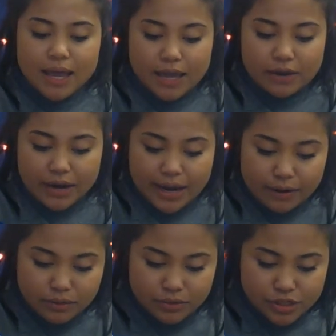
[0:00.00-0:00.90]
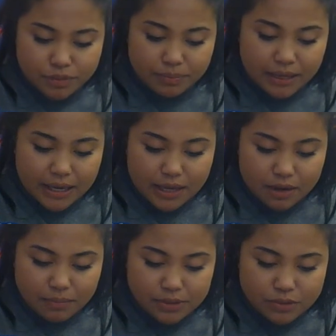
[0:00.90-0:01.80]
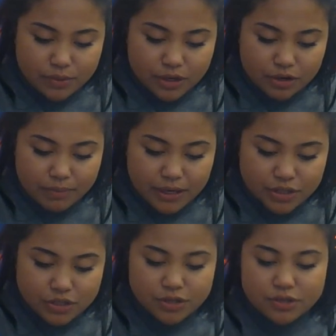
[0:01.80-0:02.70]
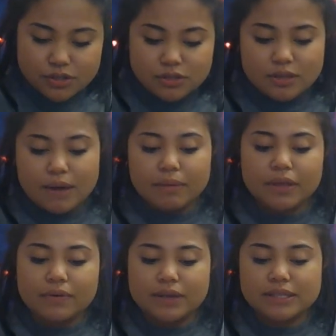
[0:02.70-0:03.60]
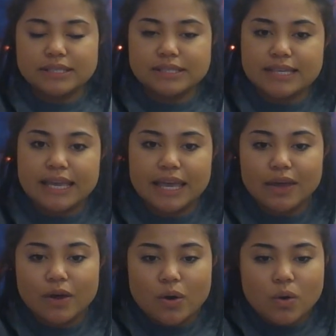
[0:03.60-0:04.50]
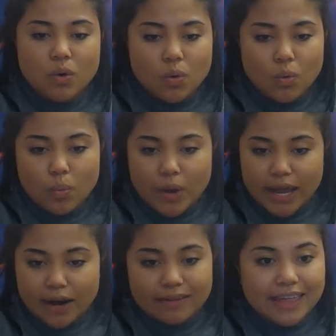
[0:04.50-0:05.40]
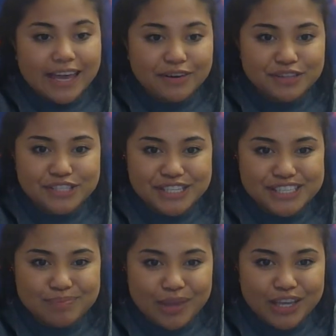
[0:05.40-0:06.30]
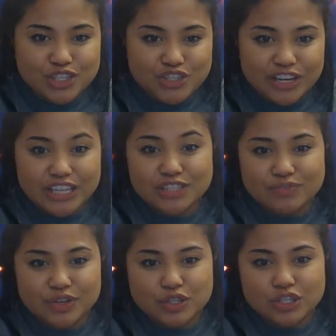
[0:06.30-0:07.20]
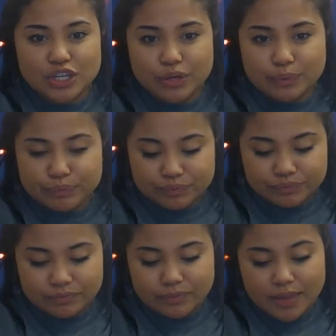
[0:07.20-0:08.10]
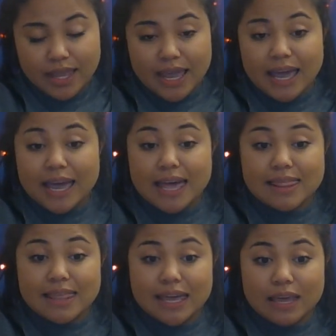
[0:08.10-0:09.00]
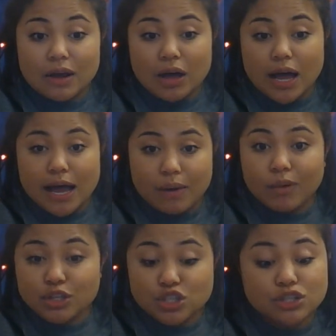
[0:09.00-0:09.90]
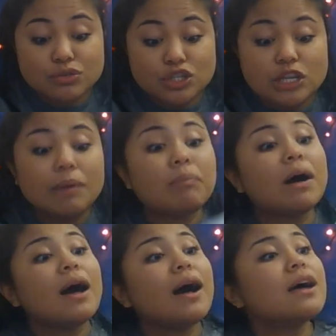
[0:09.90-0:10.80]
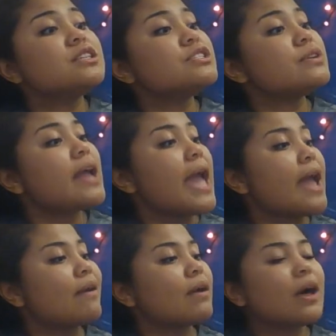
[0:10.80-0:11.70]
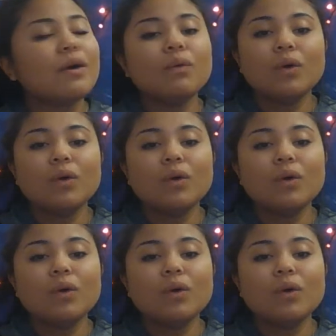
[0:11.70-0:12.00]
And your arrows should be in between your pictures. That way you can see where the energy is being transferred to. And then I want you to pause your arrow